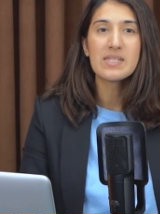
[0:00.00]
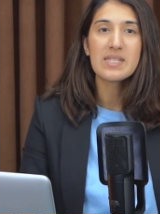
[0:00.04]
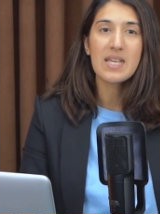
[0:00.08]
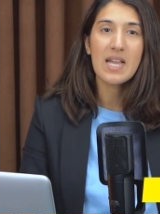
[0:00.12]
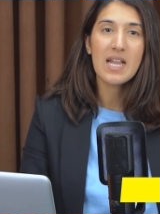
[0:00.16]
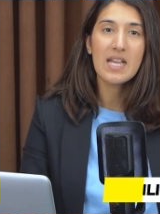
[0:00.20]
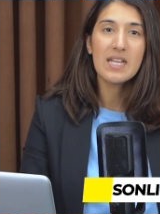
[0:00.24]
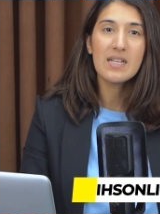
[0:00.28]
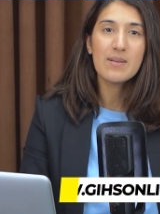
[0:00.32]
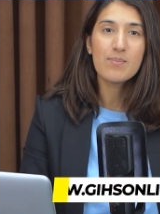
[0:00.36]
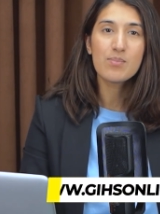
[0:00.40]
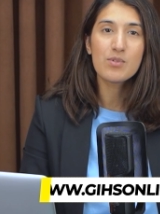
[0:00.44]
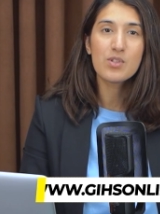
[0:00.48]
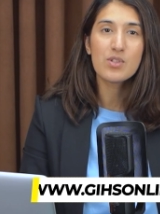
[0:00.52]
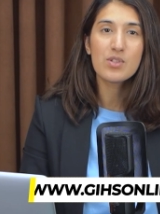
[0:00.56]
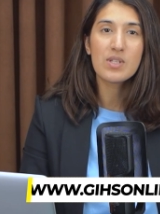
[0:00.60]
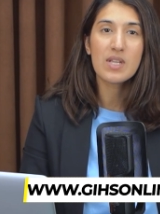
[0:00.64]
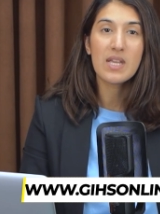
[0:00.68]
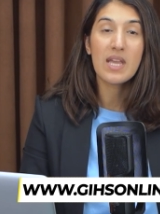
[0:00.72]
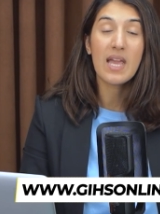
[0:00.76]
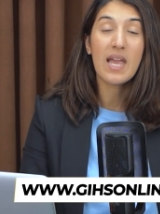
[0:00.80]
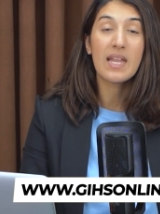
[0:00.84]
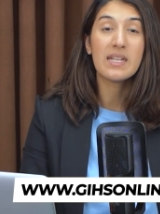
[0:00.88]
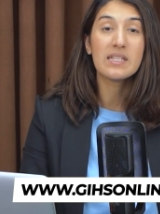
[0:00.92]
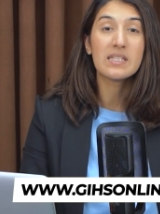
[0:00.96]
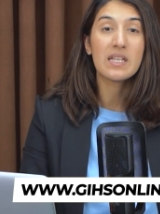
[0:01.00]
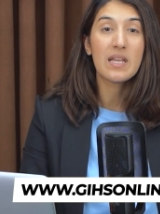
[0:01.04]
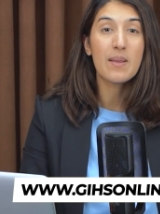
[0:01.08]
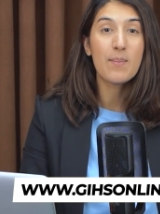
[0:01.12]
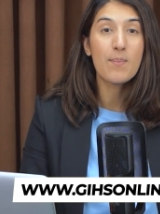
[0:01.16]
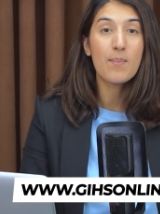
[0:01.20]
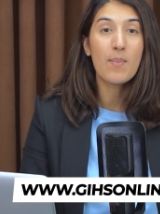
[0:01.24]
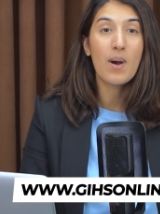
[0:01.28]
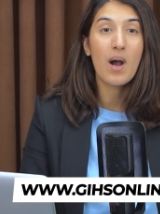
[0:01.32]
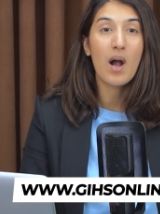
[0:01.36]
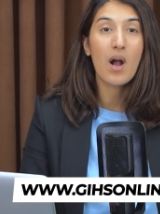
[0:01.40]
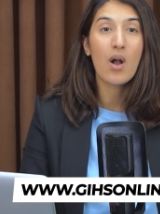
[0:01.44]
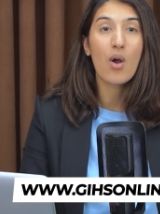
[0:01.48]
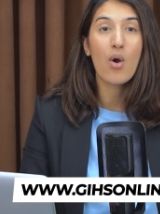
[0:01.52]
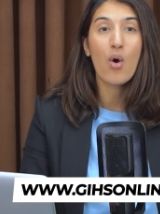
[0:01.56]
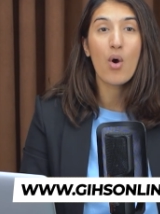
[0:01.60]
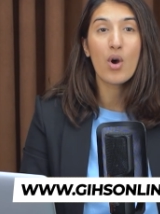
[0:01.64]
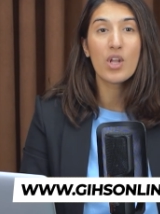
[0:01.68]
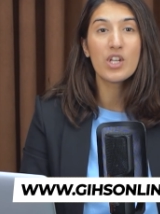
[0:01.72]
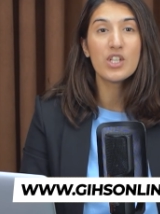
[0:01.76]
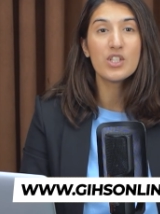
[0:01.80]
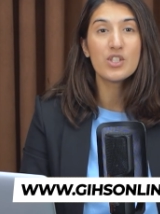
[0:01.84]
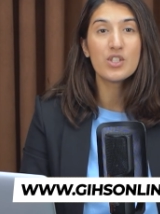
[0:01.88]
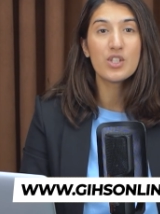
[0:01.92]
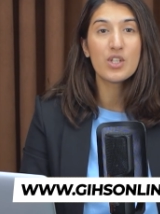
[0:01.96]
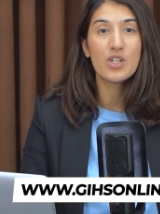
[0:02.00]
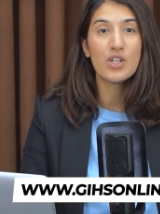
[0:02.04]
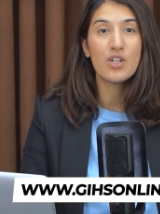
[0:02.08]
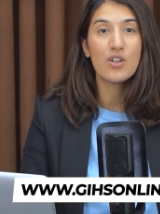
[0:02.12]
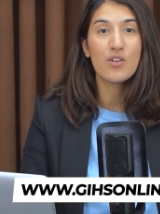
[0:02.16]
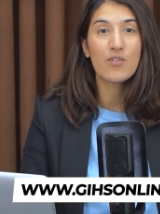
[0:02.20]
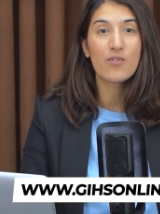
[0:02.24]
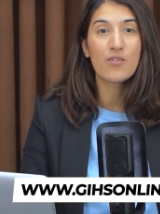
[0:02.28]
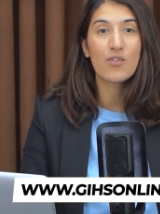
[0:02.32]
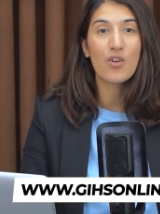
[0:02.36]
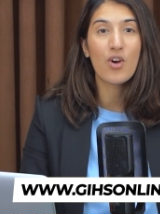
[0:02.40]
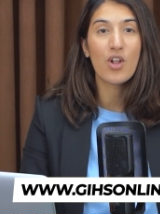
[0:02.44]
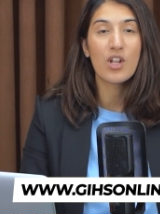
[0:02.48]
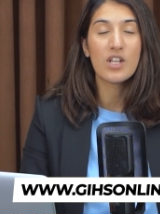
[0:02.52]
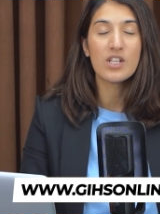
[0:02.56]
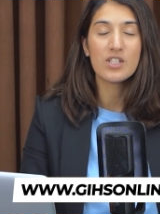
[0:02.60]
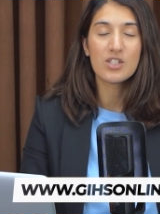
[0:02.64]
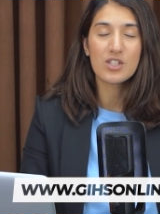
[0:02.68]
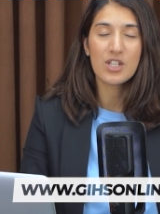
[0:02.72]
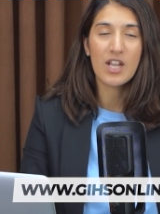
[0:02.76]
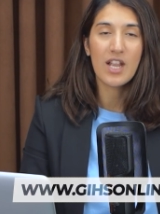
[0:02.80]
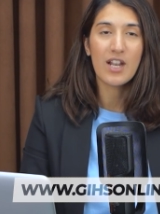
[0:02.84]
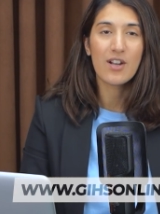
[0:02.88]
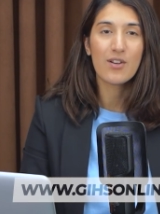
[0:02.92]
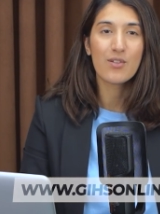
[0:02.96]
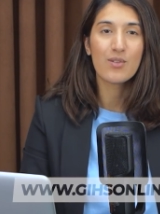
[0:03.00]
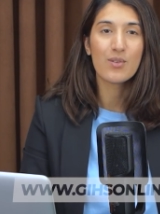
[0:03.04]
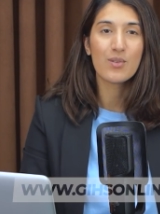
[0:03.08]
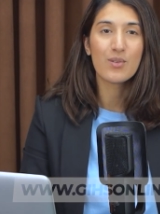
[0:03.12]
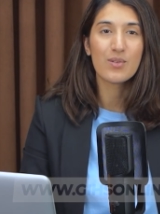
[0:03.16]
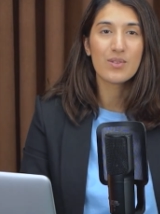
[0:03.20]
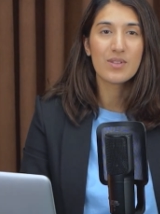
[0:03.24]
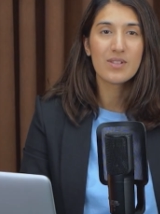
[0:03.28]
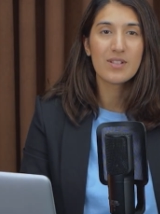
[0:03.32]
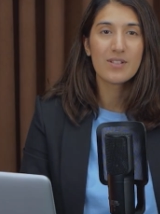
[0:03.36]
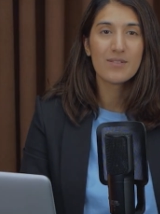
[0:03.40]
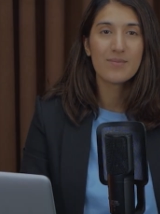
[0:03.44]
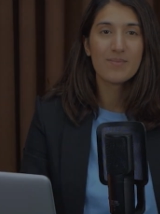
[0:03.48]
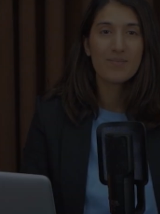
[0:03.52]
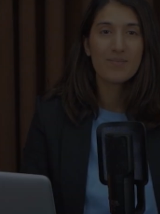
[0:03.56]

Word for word: Sign up today and embark on a journey of knowledge and growth.